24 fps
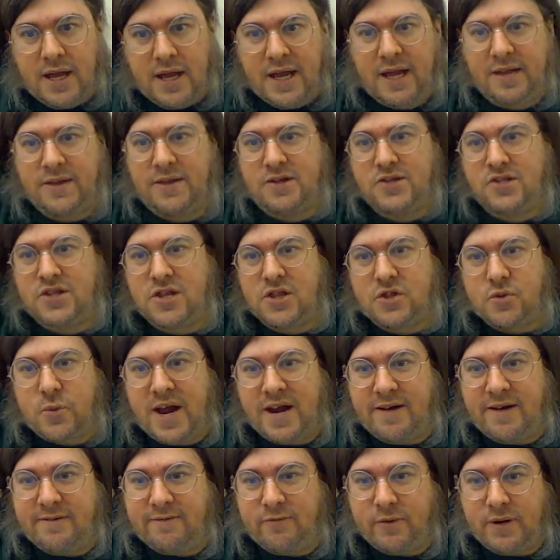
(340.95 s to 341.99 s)
and there's the
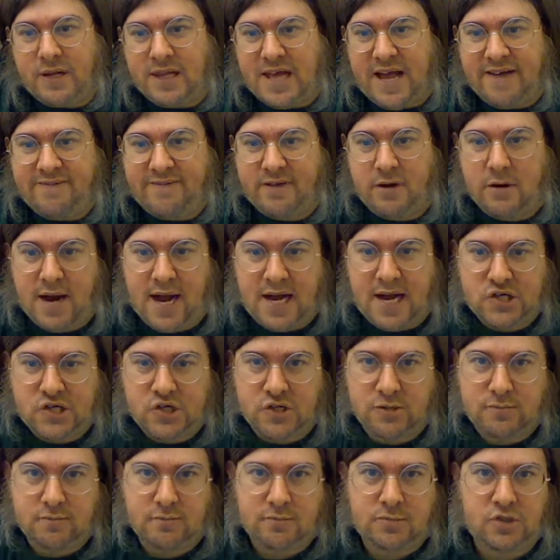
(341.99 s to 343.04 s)
threat of real life
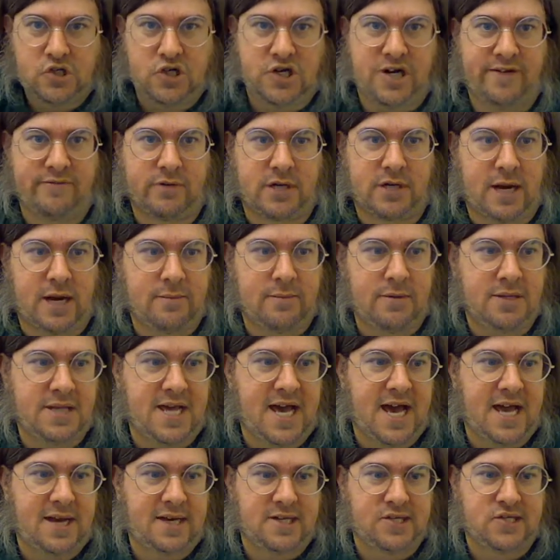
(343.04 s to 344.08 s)
interaction, should it ever come to
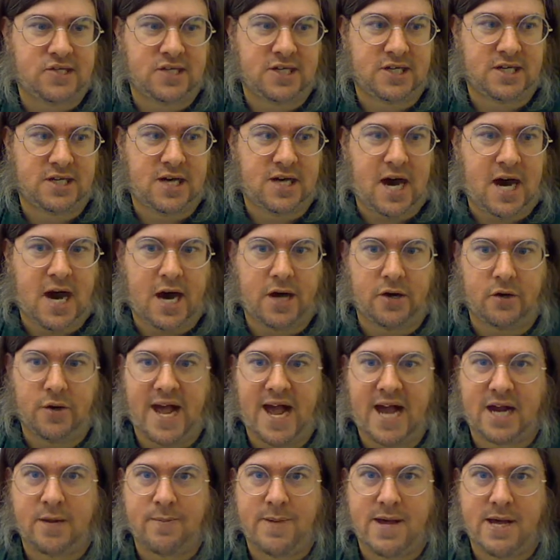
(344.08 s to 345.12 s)
that, is uh, Otto
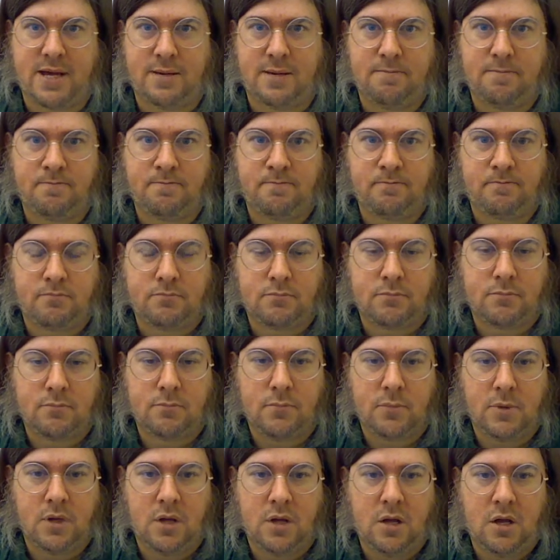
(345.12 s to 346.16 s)
Hackman
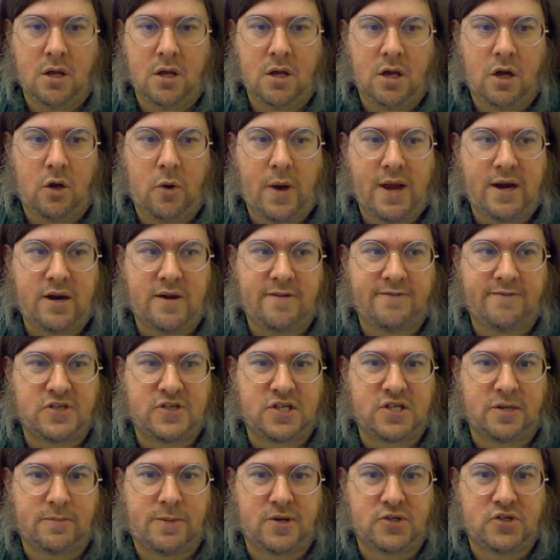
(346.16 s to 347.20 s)
who I don't know if he
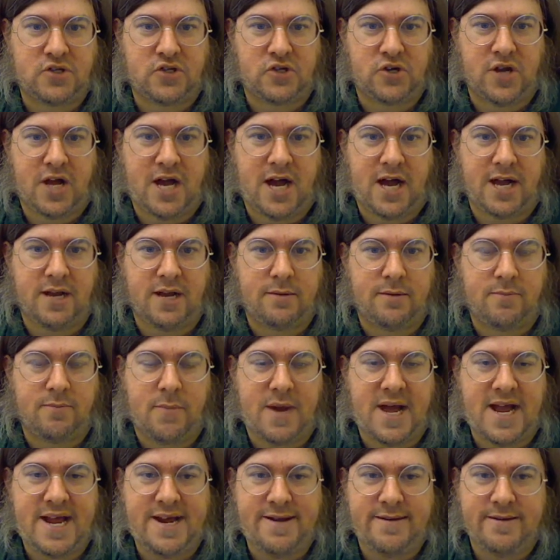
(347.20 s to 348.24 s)
still posts or not,
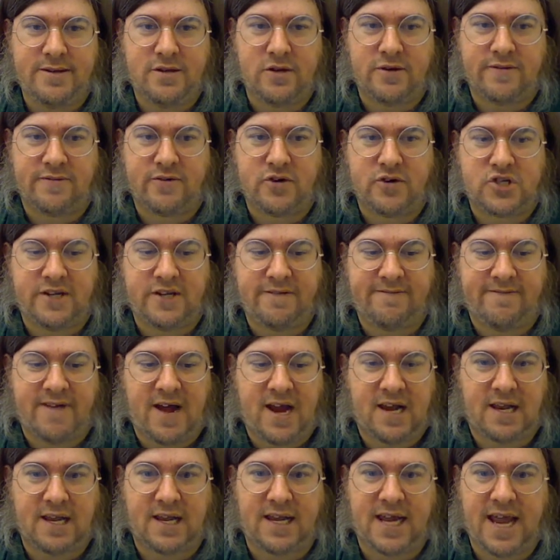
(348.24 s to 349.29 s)
my university
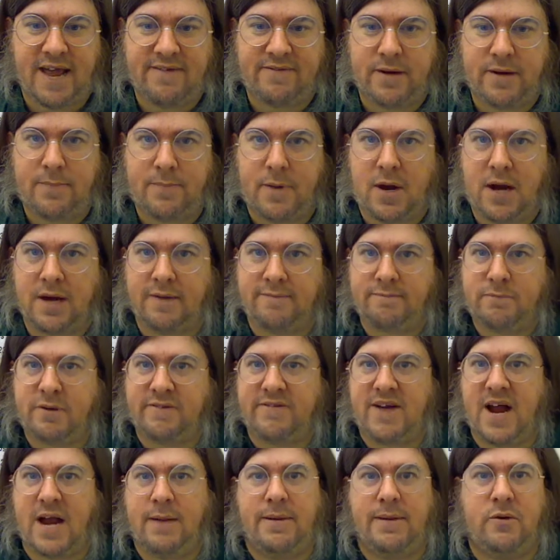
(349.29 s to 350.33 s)
finally gave up on
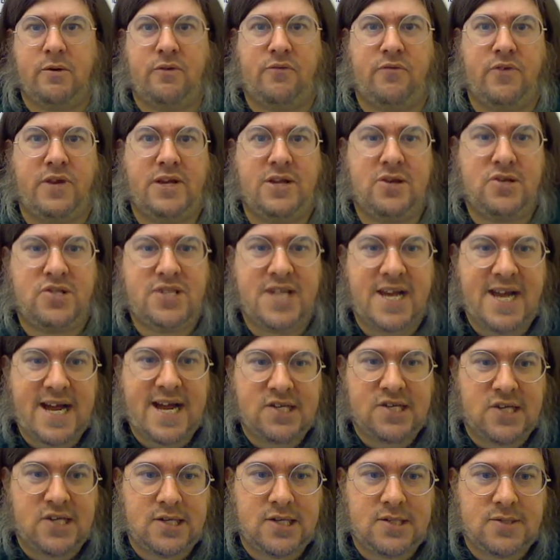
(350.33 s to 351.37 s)
providing me with free Usenet
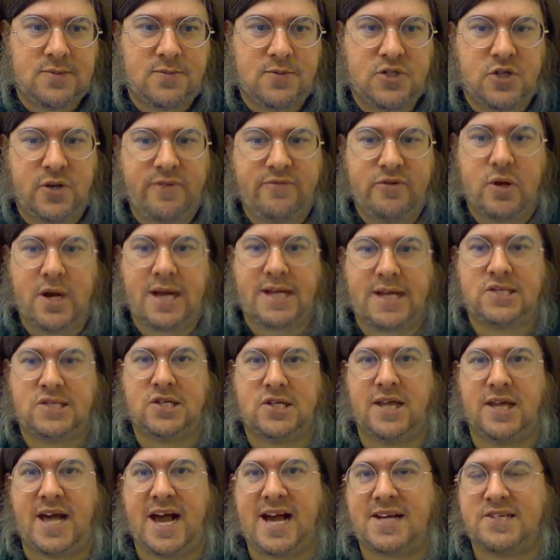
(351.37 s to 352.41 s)
access. So even though I can
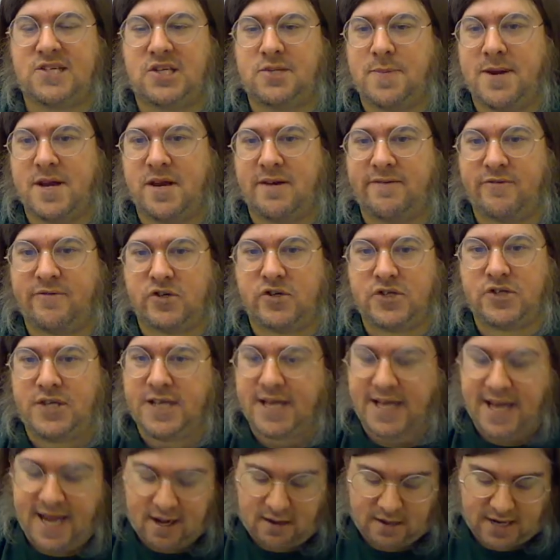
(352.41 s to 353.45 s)
still access my university
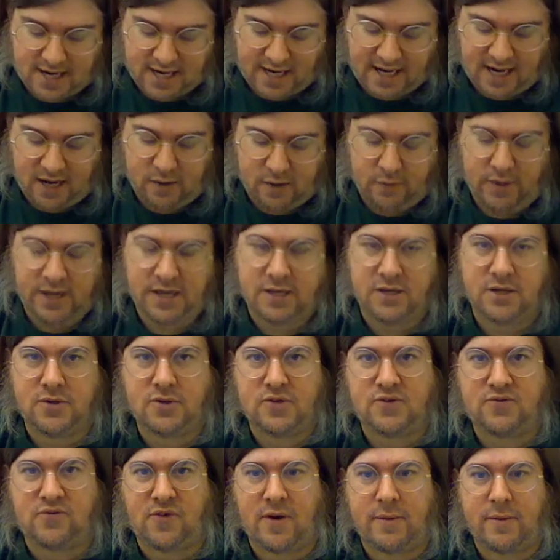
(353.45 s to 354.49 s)
account, I can't read
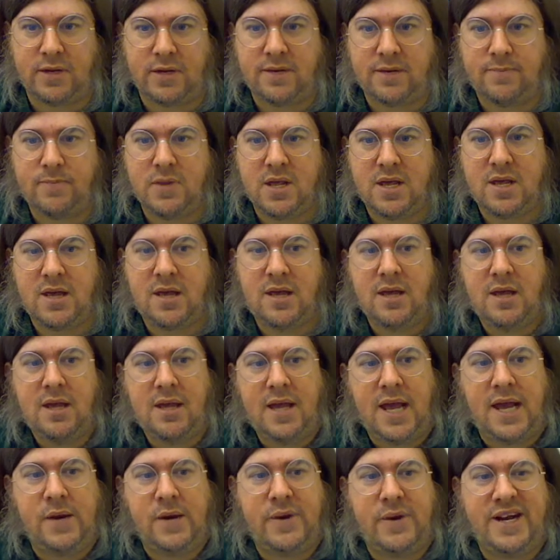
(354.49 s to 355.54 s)
news from it.
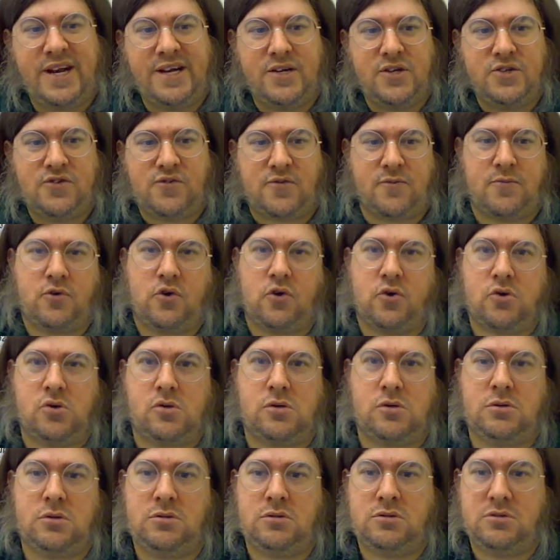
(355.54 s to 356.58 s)
And reading news from
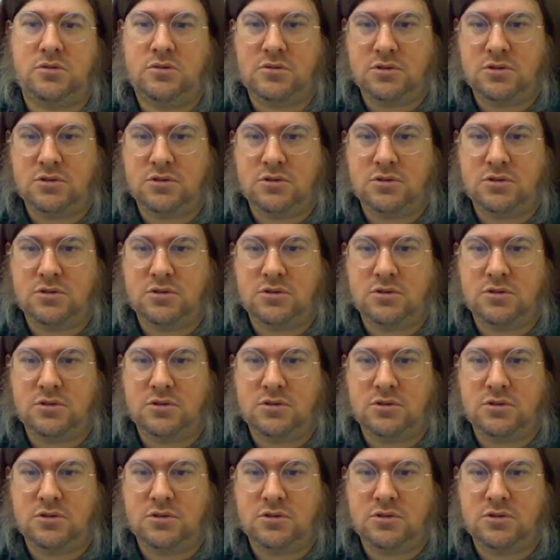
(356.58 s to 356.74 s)
Google